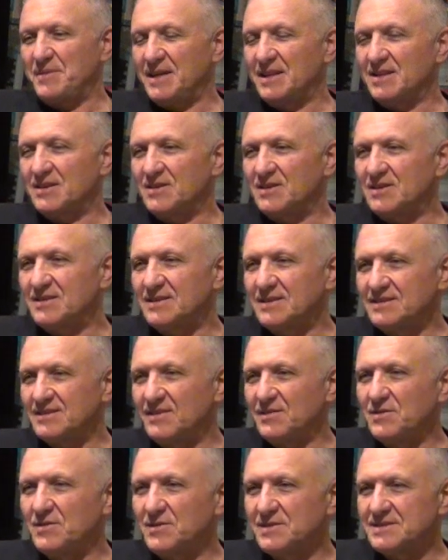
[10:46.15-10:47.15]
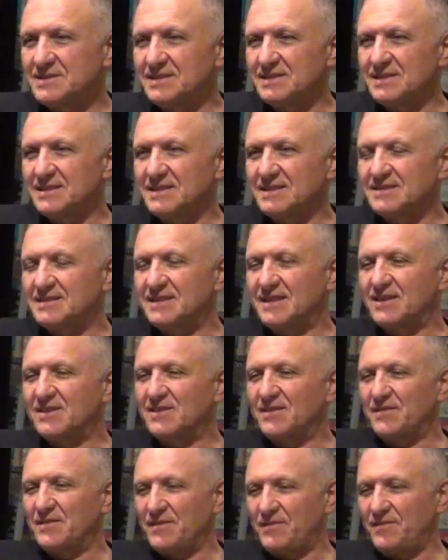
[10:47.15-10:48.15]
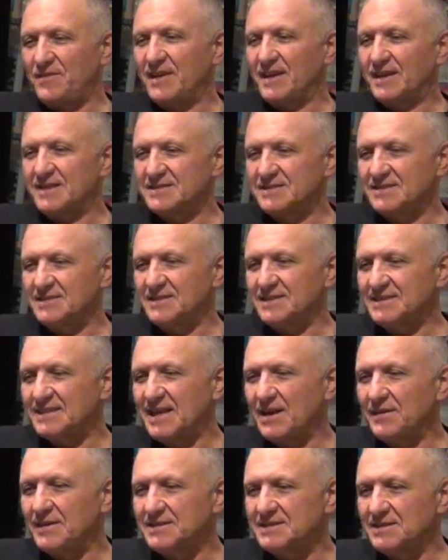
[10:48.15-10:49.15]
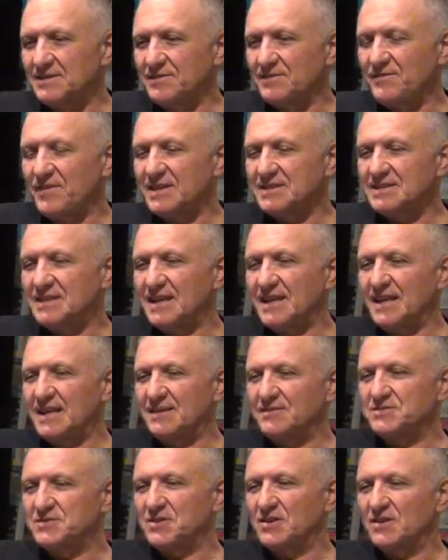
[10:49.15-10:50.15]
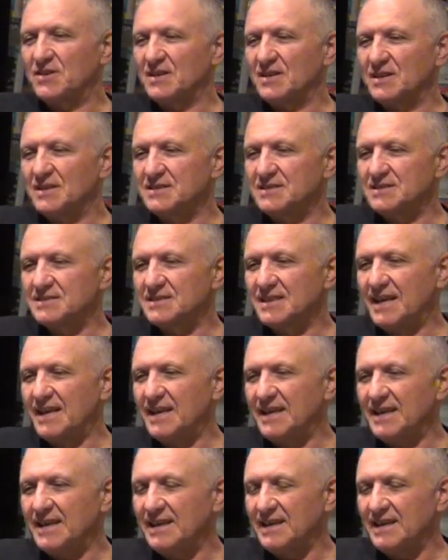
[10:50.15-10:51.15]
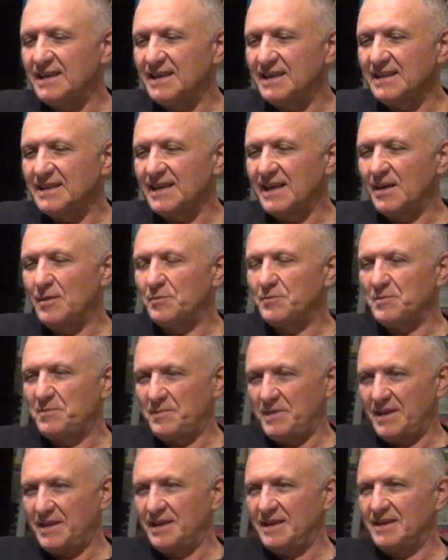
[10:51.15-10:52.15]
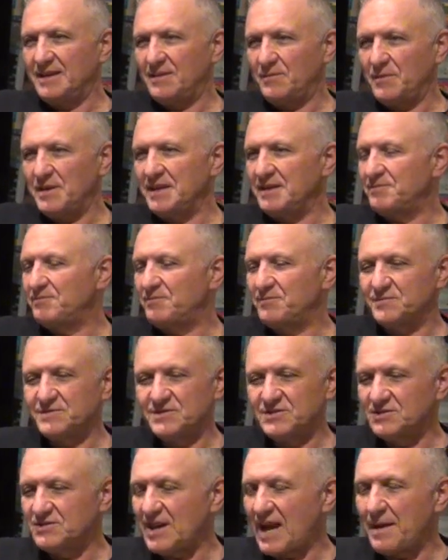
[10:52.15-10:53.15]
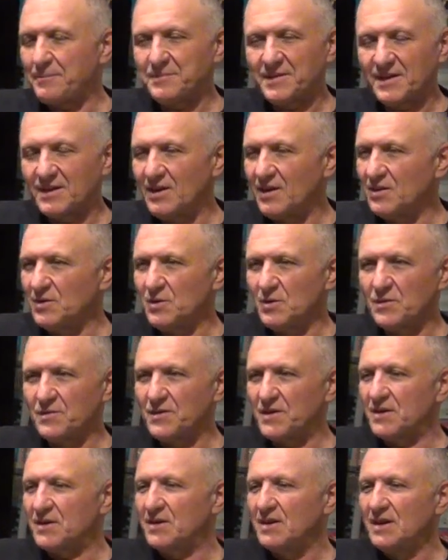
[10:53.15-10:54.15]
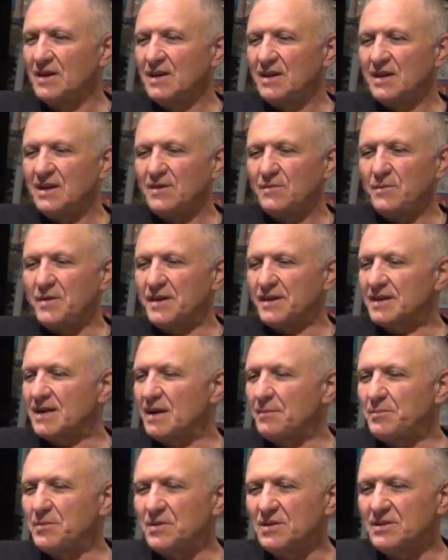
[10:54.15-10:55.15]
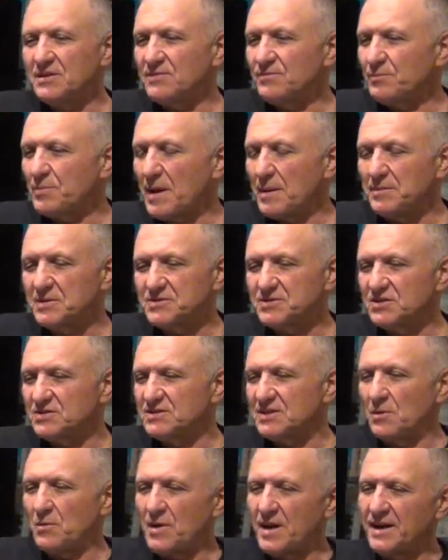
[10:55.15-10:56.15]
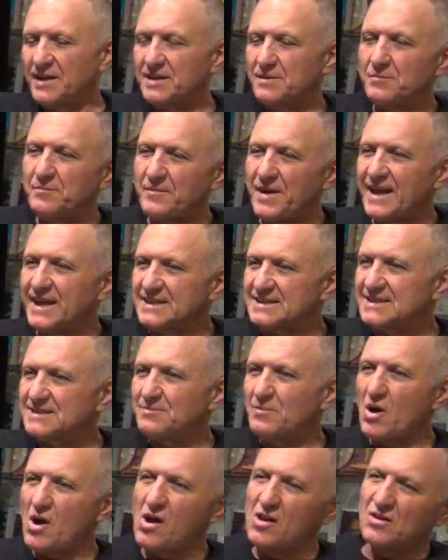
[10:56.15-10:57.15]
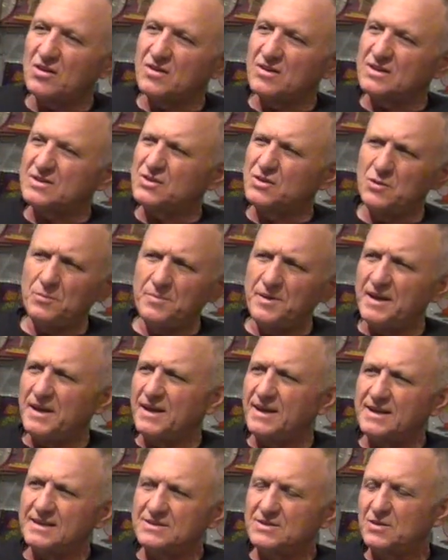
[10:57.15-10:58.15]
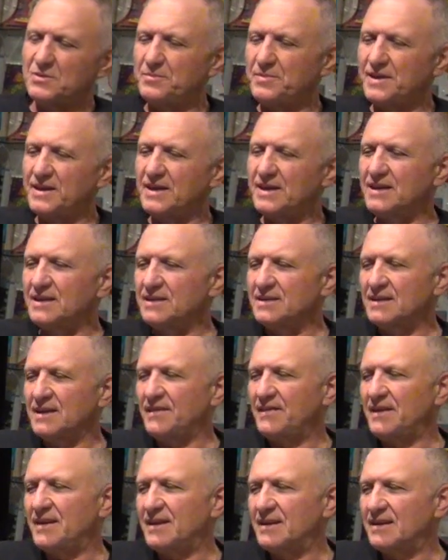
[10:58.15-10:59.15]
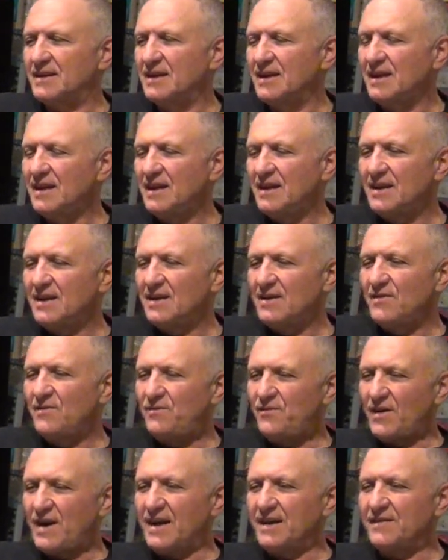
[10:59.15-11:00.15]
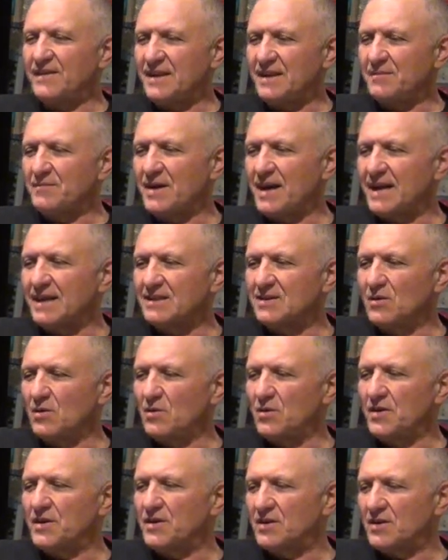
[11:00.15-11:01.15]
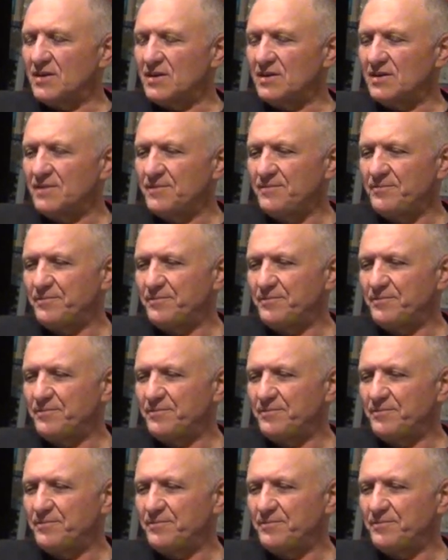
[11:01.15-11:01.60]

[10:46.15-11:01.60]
Miller, who is the singer of The Fix, and he's an investigative journalist, he helped me. We shopped it all over. We had a couple publishers that wanted to make it smaller. It's too big. And then finally my lawyer,